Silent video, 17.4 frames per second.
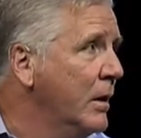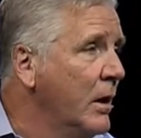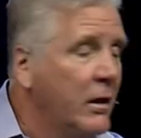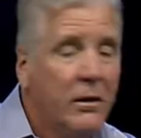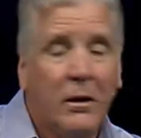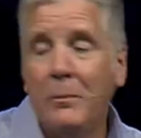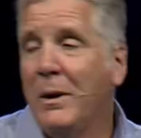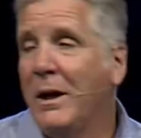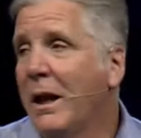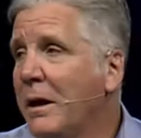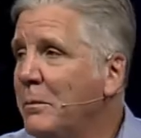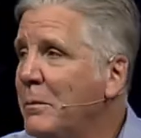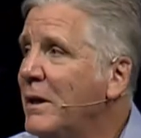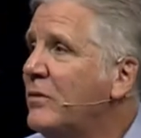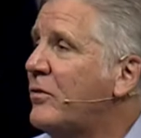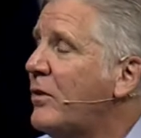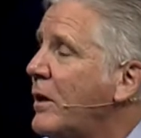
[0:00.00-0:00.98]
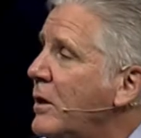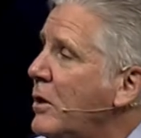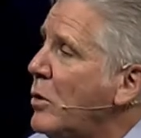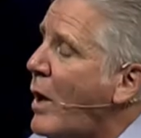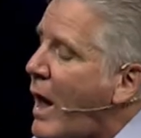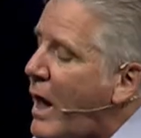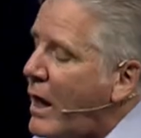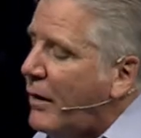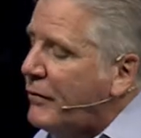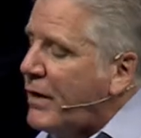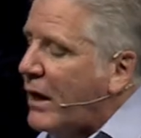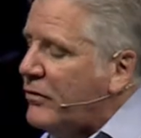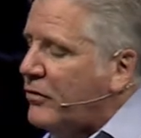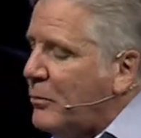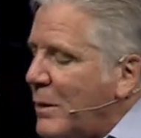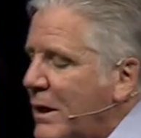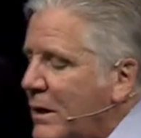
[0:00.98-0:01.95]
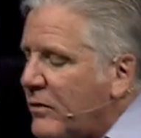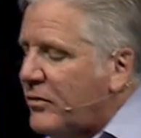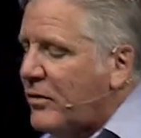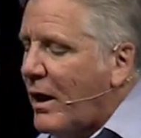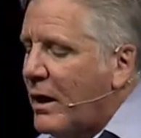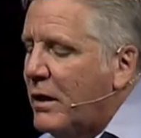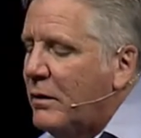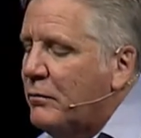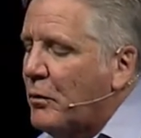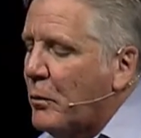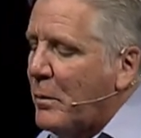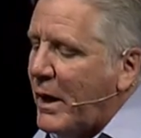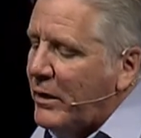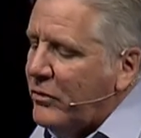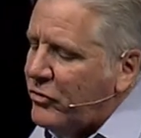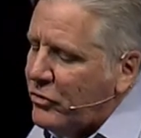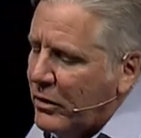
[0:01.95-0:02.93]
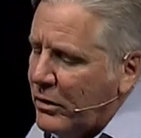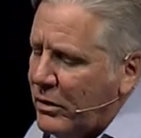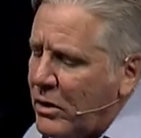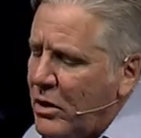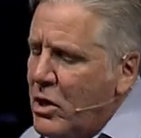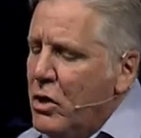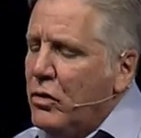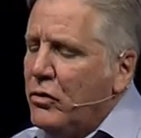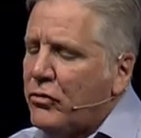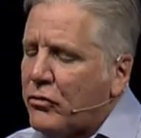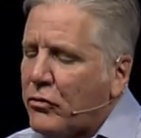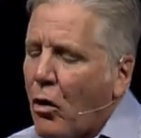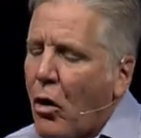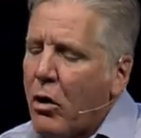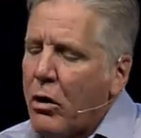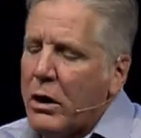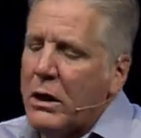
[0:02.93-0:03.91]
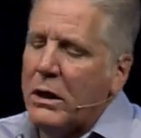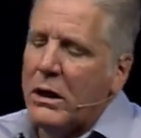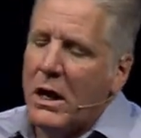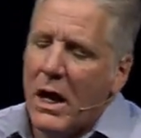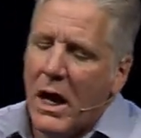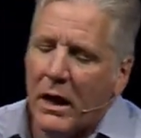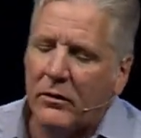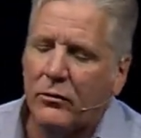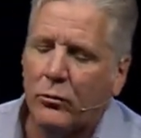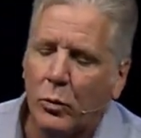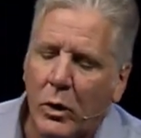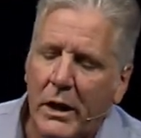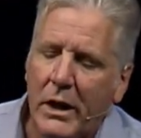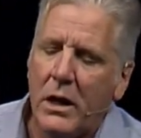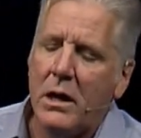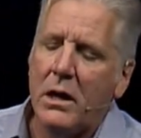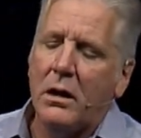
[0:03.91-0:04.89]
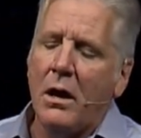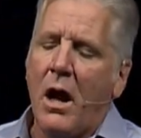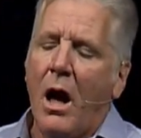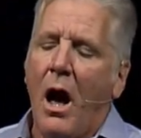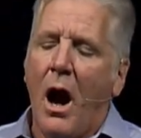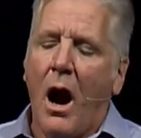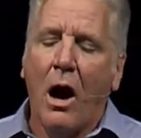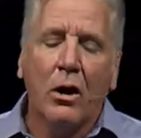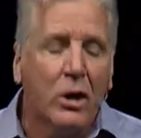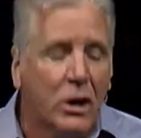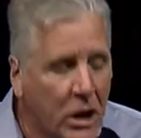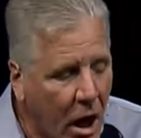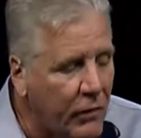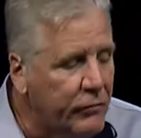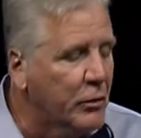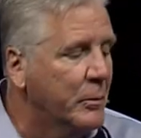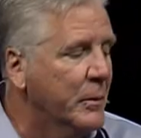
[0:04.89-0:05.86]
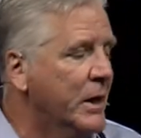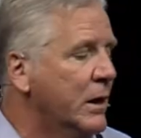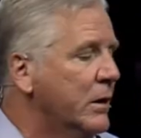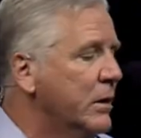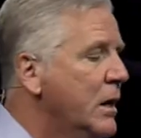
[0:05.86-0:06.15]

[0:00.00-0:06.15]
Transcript: That'd be like me saying to you, hey, I've got some inside information. Starting next week, our government